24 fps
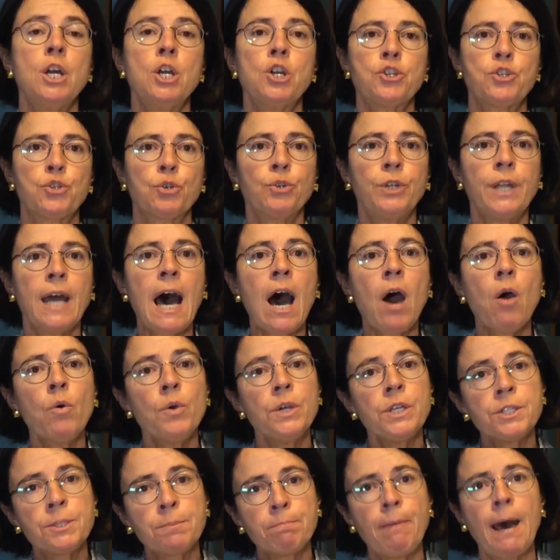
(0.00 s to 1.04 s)
So now
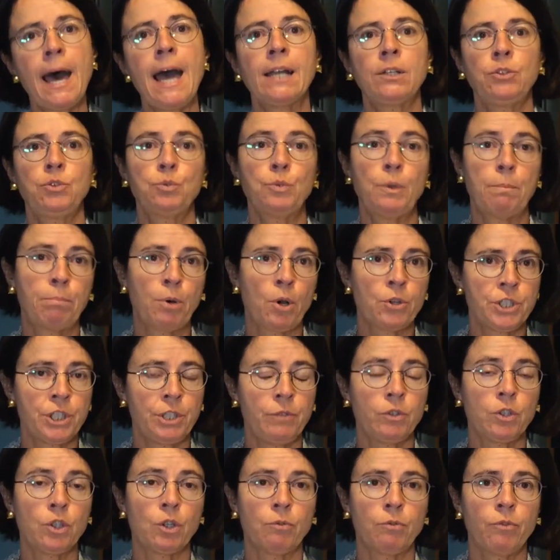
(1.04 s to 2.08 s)
it's back to a
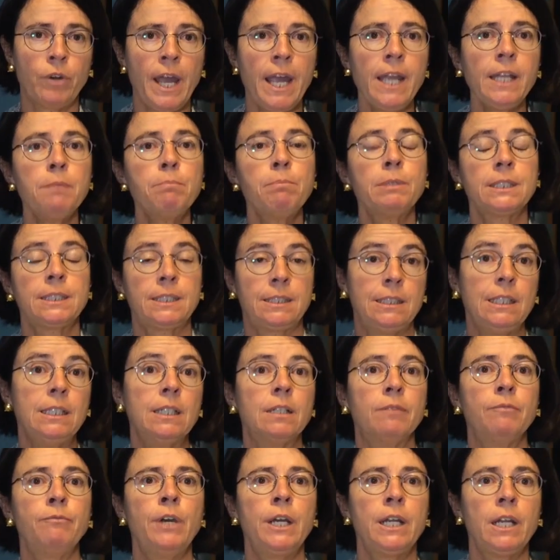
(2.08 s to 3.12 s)
positive growth rate, but
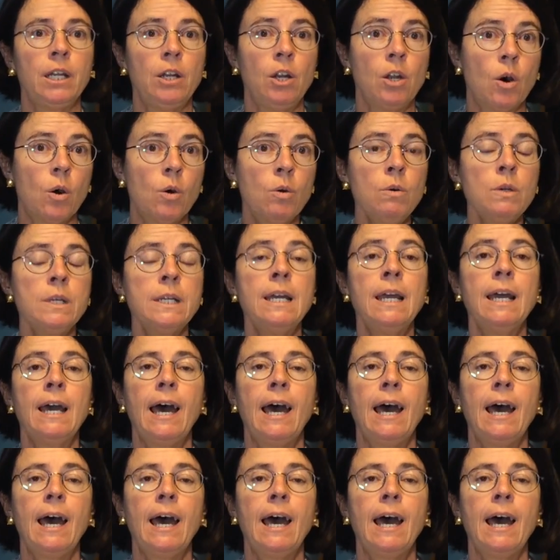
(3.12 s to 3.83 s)
still very low,